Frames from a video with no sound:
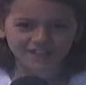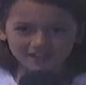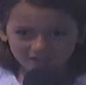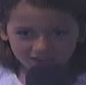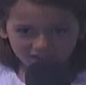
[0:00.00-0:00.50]

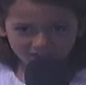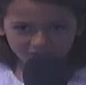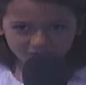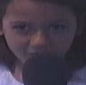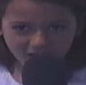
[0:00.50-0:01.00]
he
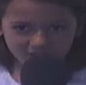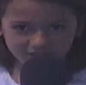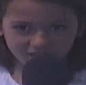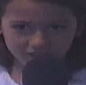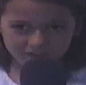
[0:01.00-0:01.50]
found
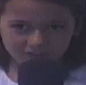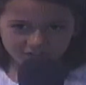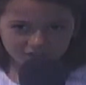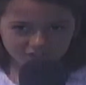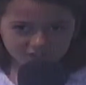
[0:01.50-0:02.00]
that
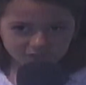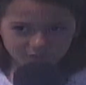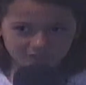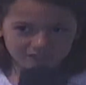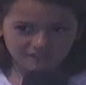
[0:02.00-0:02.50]
Joseph
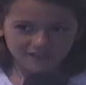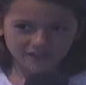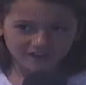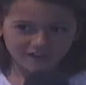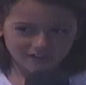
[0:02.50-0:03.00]
wasn't there,
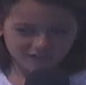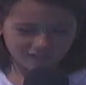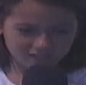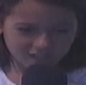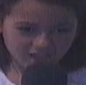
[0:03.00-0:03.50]
and he
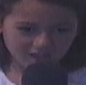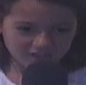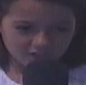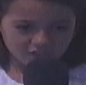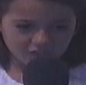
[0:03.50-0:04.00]
said,
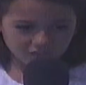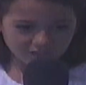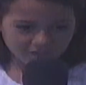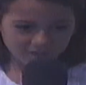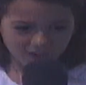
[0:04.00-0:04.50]
"Joseph,
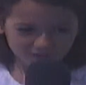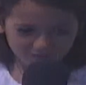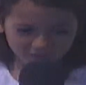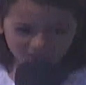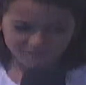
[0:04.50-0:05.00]
I have
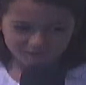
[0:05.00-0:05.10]
came to